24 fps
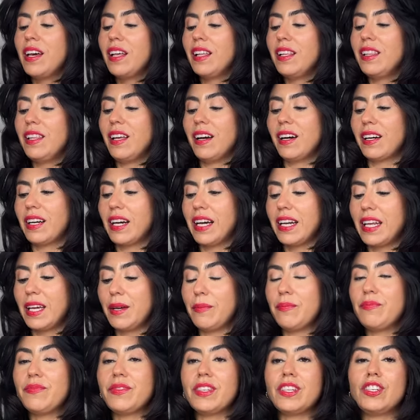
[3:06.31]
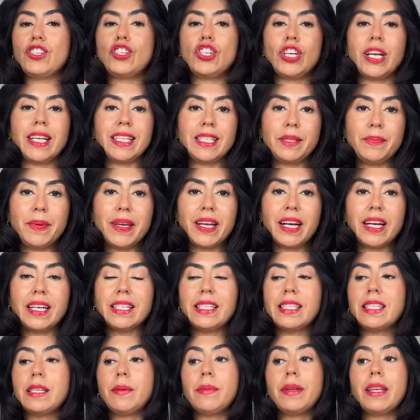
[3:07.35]
Look, honey. Just because
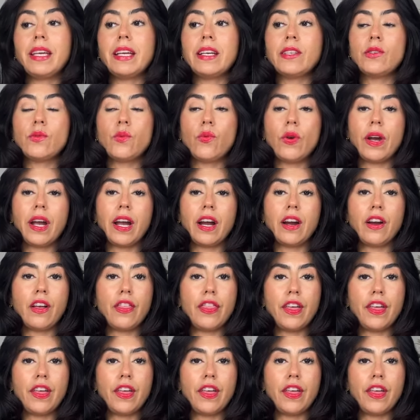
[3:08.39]
somebody is where